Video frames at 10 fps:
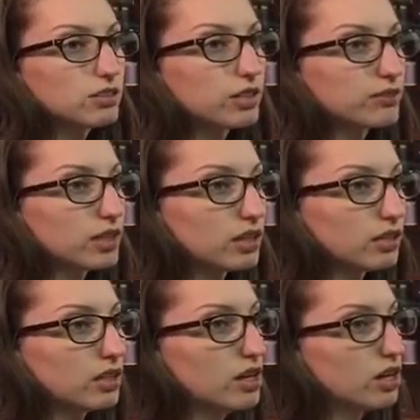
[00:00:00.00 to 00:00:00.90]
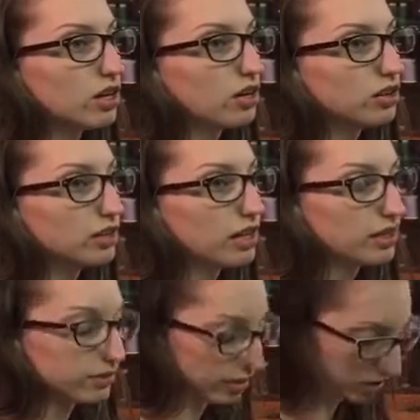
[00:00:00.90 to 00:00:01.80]
I've gotten a lot
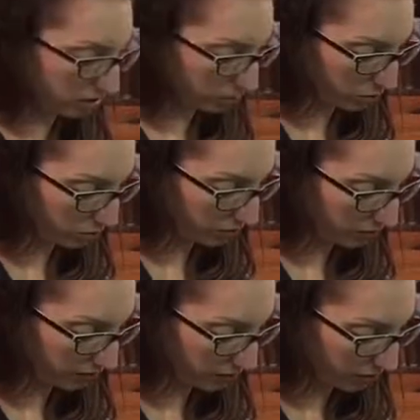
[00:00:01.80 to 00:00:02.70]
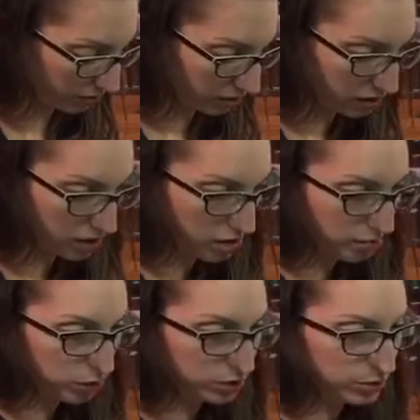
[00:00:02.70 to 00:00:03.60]
of custom orders for
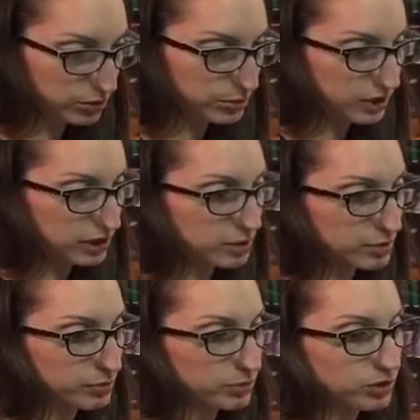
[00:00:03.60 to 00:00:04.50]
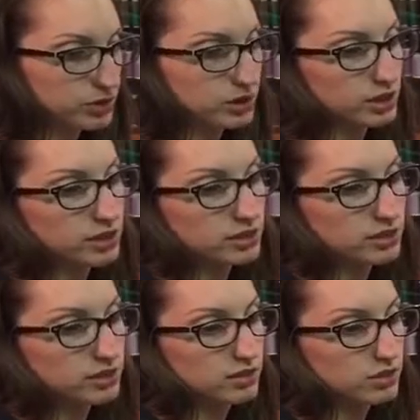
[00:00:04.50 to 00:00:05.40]
multiples because people are using
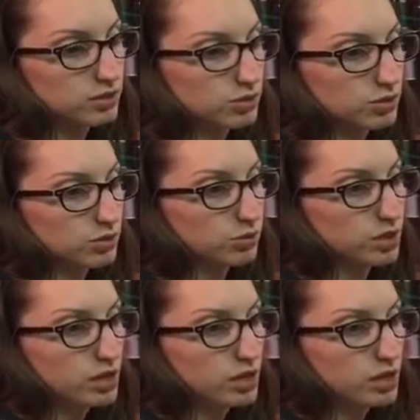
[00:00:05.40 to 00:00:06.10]
these to,